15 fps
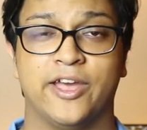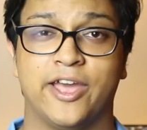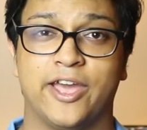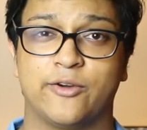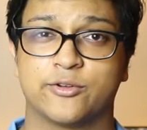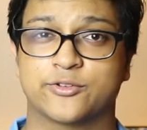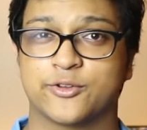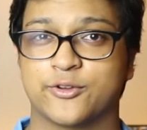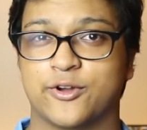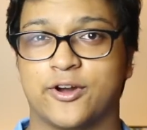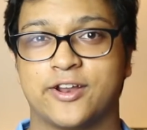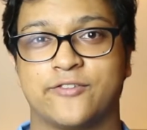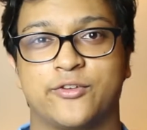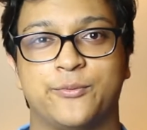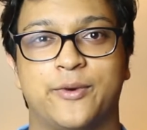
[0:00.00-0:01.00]
Hey, what's going
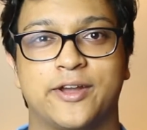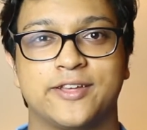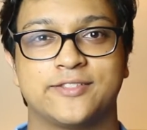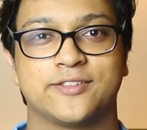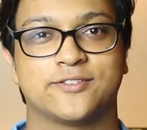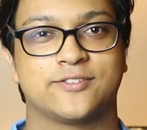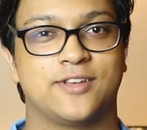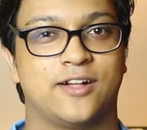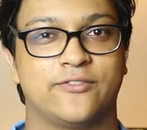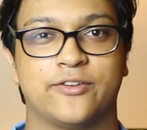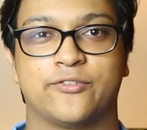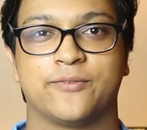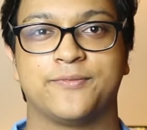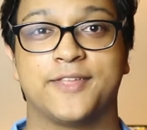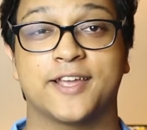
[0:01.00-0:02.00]
on everybody? This is
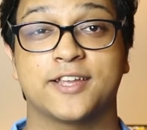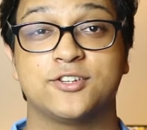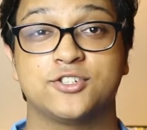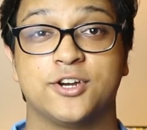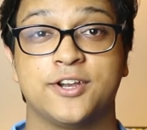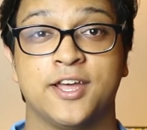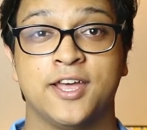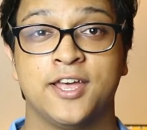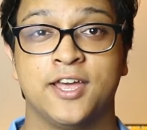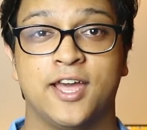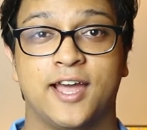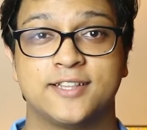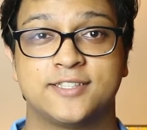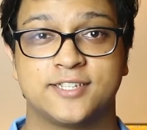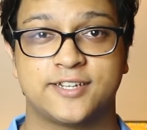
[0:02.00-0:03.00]
Alvi from Techitron,
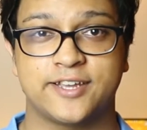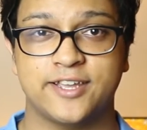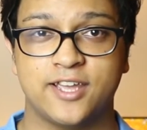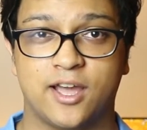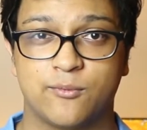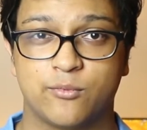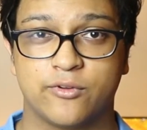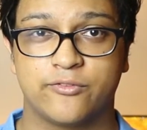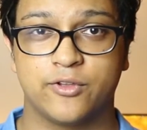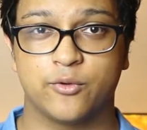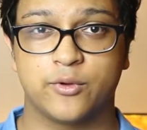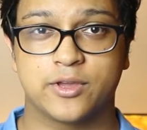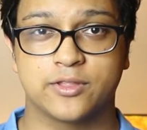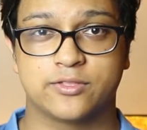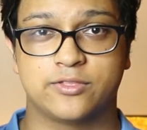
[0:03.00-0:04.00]
and today I'm
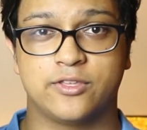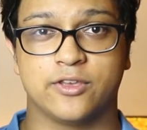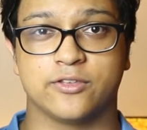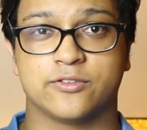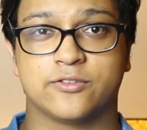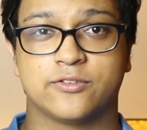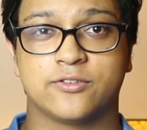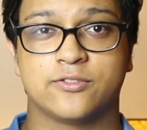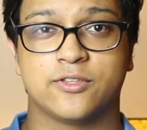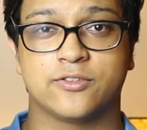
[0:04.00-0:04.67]
reviewing this.